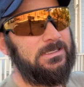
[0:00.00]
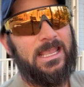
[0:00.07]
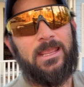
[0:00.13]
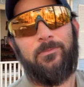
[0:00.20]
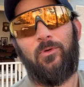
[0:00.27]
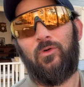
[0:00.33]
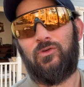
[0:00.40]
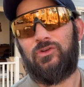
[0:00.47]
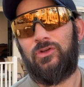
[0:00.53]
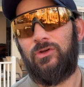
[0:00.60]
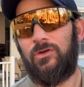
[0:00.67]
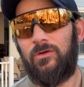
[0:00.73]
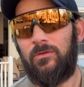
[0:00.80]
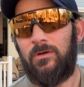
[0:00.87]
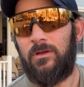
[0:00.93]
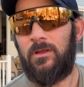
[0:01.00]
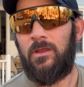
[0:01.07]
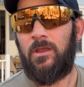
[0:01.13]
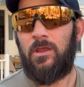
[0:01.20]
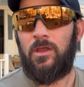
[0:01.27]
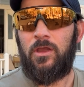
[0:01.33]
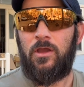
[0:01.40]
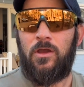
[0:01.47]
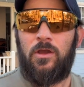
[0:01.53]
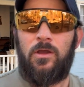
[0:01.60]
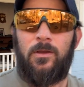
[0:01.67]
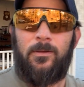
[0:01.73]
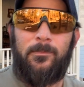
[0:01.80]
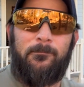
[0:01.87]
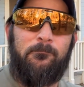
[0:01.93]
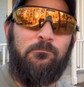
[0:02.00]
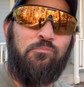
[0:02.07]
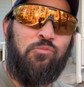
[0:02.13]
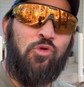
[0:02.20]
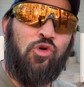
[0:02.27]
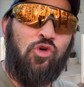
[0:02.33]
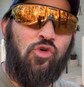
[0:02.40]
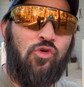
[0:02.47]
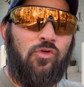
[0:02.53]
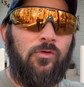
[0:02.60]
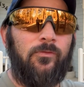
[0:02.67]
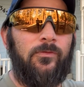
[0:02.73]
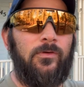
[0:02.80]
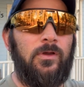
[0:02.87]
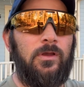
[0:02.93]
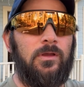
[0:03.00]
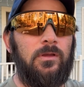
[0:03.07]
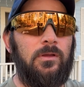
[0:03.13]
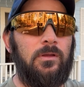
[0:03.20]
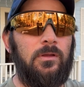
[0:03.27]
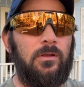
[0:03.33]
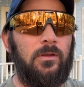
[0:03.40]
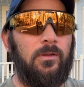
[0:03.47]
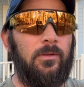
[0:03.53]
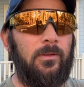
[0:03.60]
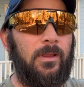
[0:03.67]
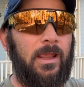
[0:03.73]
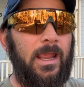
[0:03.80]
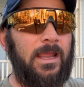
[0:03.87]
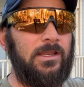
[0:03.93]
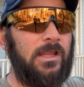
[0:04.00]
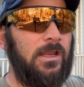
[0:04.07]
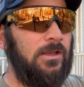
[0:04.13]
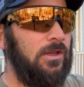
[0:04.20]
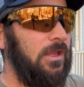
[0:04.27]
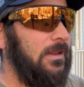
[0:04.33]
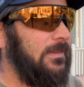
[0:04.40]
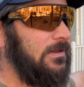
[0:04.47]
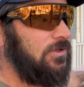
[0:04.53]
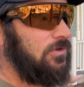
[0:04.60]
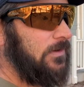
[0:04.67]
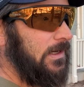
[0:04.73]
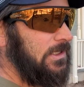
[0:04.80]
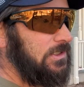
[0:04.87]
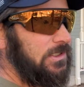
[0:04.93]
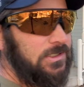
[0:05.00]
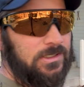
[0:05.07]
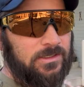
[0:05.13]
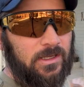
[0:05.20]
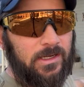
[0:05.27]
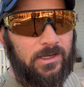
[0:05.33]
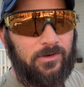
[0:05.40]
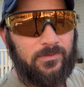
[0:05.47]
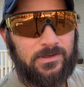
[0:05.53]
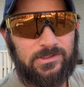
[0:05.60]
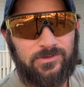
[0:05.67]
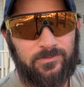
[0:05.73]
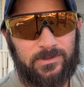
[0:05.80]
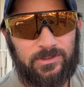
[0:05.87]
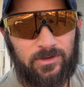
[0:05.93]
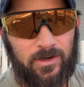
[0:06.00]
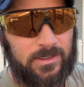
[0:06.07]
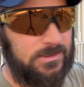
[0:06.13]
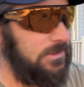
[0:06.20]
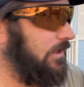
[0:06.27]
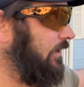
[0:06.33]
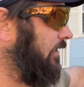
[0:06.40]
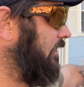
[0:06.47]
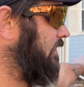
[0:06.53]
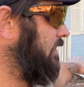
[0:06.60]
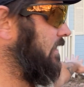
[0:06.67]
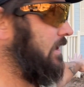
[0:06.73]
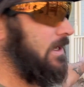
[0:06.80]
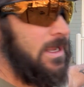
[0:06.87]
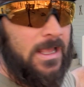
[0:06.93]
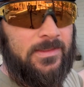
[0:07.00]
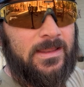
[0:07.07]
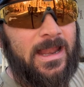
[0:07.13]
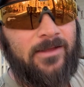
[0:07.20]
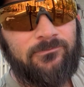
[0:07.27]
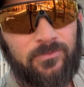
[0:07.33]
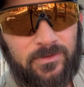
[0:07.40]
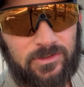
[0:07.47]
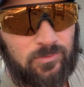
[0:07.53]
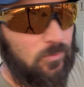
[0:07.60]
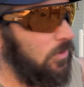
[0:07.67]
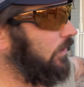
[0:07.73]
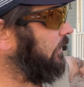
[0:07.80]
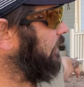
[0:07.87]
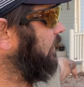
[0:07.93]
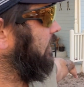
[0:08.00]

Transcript: able to move and then get this transition done here, these 3 targets here. And then after this one,